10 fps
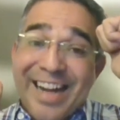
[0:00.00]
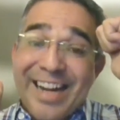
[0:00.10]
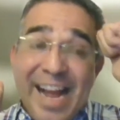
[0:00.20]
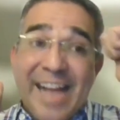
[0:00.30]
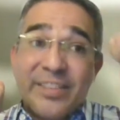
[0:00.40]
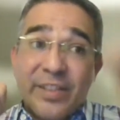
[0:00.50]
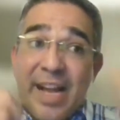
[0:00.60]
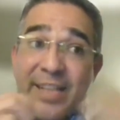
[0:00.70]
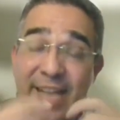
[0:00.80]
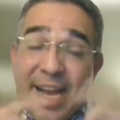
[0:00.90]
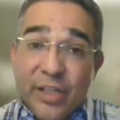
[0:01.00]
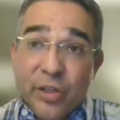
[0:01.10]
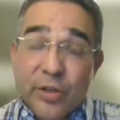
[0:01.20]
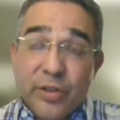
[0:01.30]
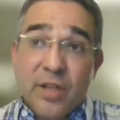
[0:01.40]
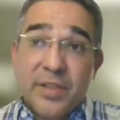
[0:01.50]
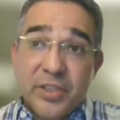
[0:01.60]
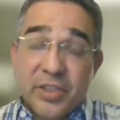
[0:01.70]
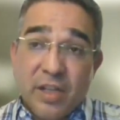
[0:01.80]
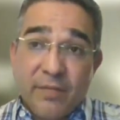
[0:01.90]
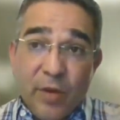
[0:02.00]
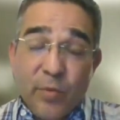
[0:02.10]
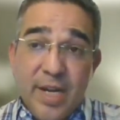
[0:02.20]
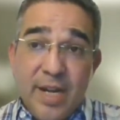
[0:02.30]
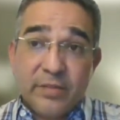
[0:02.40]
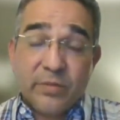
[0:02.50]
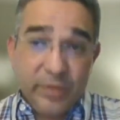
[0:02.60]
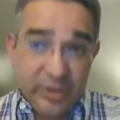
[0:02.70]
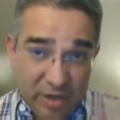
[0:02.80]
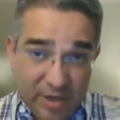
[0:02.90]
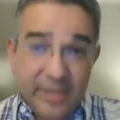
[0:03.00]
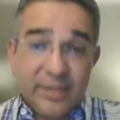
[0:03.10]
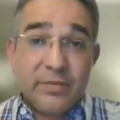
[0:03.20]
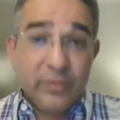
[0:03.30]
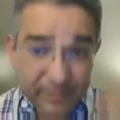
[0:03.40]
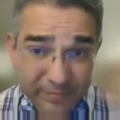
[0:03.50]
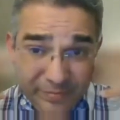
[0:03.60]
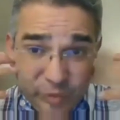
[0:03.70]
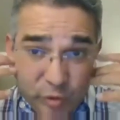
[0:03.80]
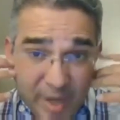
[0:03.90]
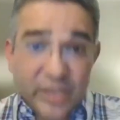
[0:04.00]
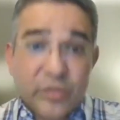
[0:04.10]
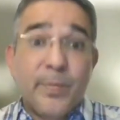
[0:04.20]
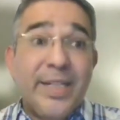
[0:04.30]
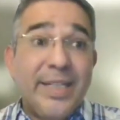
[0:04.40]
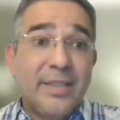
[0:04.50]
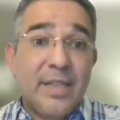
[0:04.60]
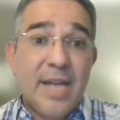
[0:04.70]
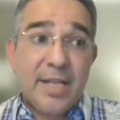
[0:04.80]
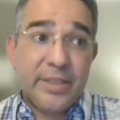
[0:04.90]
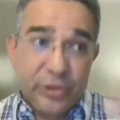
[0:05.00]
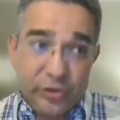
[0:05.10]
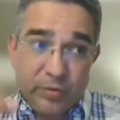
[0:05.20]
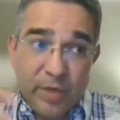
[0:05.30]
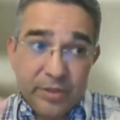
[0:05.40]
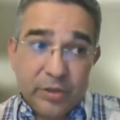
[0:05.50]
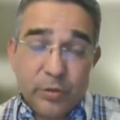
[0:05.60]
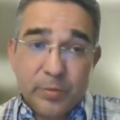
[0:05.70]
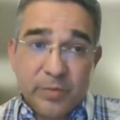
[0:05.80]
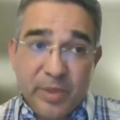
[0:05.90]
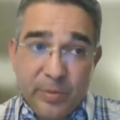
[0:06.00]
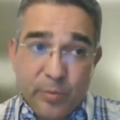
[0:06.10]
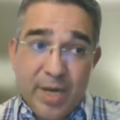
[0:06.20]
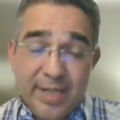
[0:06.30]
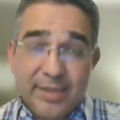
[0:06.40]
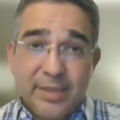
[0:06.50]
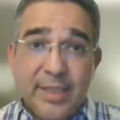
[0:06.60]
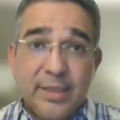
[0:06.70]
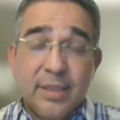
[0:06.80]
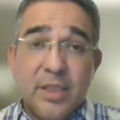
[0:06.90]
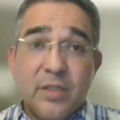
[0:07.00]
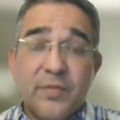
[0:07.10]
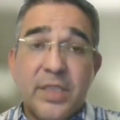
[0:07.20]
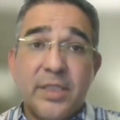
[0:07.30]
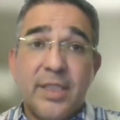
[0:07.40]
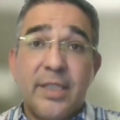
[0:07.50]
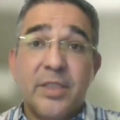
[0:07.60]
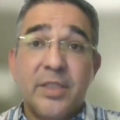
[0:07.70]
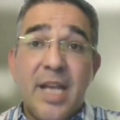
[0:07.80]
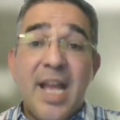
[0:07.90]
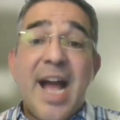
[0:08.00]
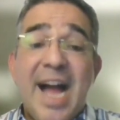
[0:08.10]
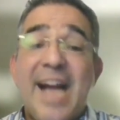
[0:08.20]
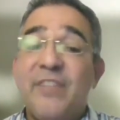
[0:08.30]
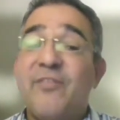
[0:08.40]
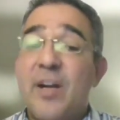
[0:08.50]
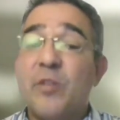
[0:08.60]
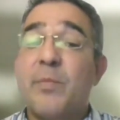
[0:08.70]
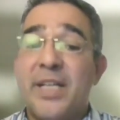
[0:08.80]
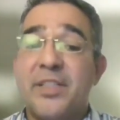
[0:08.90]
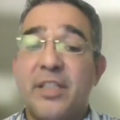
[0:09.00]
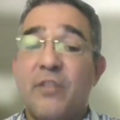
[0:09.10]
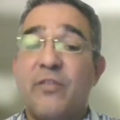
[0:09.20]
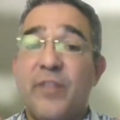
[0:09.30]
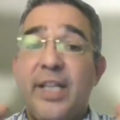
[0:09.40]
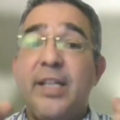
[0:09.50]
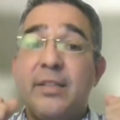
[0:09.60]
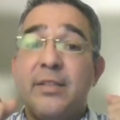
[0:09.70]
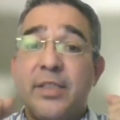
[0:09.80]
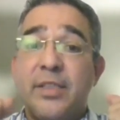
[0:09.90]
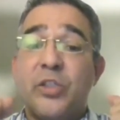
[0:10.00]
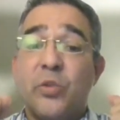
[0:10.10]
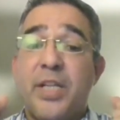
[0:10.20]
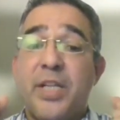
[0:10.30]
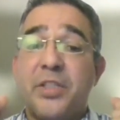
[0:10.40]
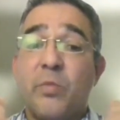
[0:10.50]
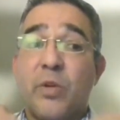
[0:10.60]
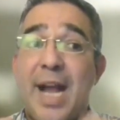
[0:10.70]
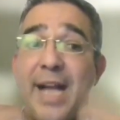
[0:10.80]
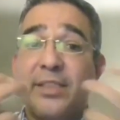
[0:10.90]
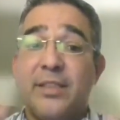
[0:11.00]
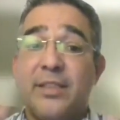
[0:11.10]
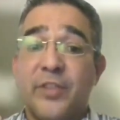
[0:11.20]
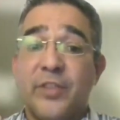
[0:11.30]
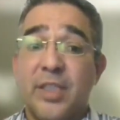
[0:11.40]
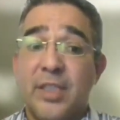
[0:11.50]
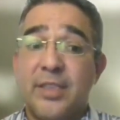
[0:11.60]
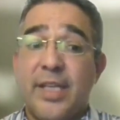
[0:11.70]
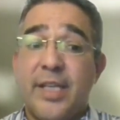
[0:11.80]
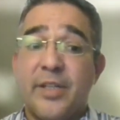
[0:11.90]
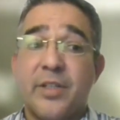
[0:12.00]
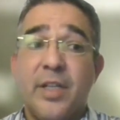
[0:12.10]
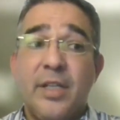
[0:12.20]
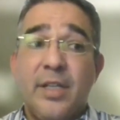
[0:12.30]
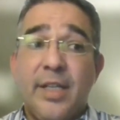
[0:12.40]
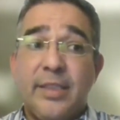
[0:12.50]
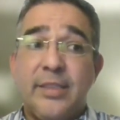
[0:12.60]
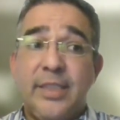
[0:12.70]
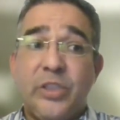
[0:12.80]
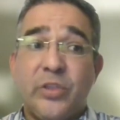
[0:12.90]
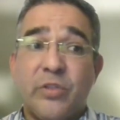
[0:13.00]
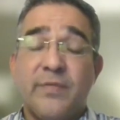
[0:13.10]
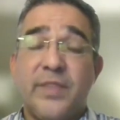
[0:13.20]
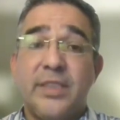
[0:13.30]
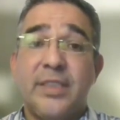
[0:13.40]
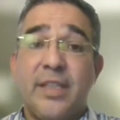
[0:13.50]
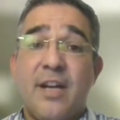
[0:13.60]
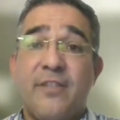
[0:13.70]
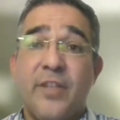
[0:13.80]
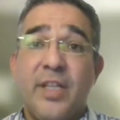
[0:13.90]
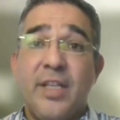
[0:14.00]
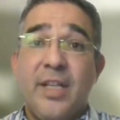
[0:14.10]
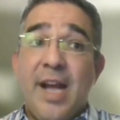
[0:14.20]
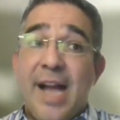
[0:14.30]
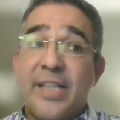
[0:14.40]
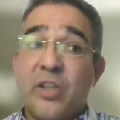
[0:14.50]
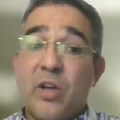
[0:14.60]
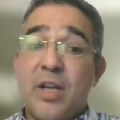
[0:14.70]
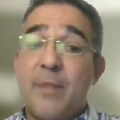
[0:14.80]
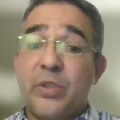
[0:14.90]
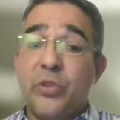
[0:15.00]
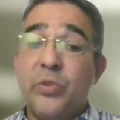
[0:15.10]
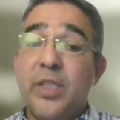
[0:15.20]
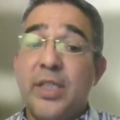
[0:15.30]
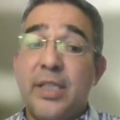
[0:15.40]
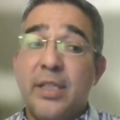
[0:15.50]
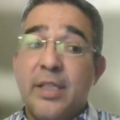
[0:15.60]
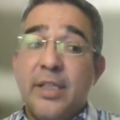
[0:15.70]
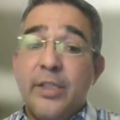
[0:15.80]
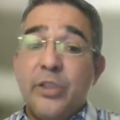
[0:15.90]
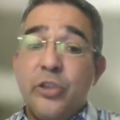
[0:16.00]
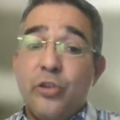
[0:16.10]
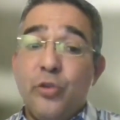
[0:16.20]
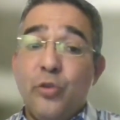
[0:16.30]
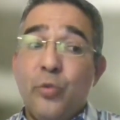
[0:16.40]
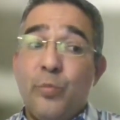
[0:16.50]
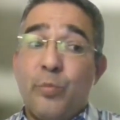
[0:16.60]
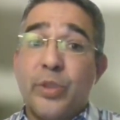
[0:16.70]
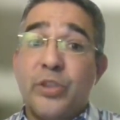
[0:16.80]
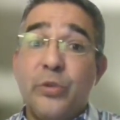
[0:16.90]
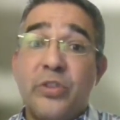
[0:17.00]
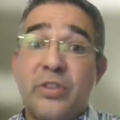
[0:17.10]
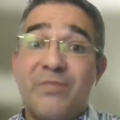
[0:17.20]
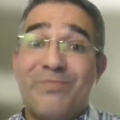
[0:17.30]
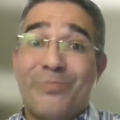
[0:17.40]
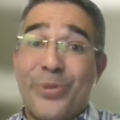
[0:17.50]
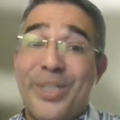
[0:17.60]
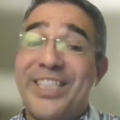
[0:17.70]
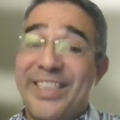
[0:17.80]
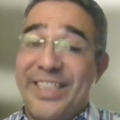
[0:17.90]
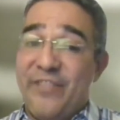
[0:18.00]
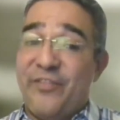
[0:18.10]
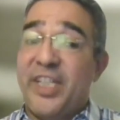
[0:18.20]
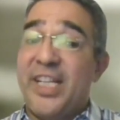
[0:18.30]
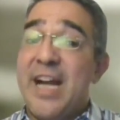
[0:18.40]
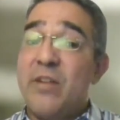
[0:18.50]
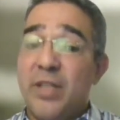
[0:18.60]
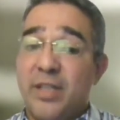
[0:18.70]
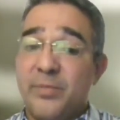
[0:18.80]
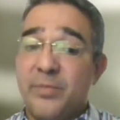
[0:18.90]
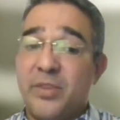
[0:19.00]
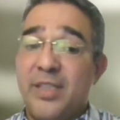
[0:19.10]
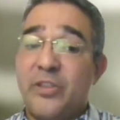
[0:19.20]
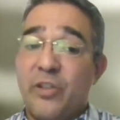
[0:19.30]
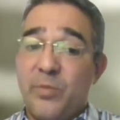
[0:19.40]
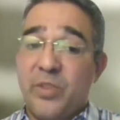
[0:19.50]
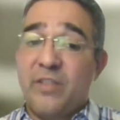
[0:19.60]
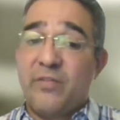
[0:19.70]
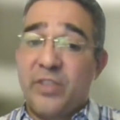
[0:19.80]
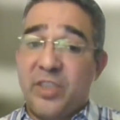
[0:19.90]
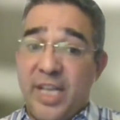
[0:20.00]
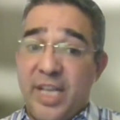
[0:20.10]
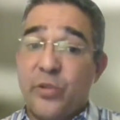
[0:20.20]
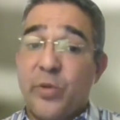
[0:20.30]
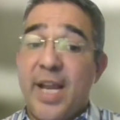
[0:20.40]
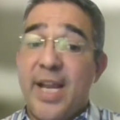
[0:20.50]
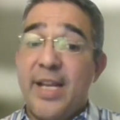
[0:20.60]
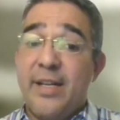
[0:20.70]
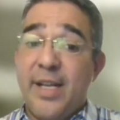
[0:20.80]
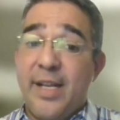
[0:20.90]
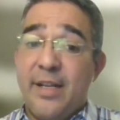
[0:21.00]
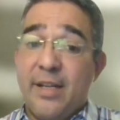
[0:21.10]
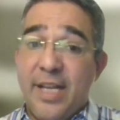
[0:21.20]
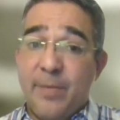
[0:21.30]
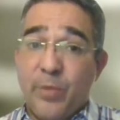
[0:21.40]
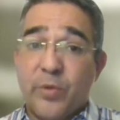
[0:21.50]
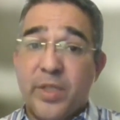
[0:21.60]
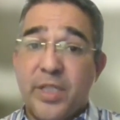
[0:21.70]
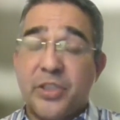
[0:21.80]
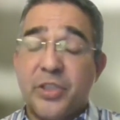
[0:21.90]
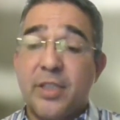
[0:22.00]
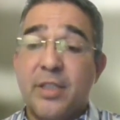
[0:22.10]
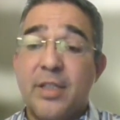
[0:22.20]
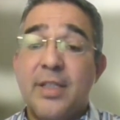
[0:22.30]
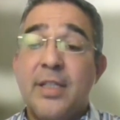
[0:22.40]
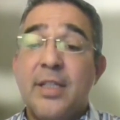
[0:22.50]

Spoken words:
And as I learned all this stuff, I went out, we started transmitting the knowledge to other groups of people. I got to take the lead of these things. I found myself in a situation where, as the facilitator and the teacher of this stuff, I saw an opportunity to produce pretty significant outcomes in terms of schedule gain and labor reduction.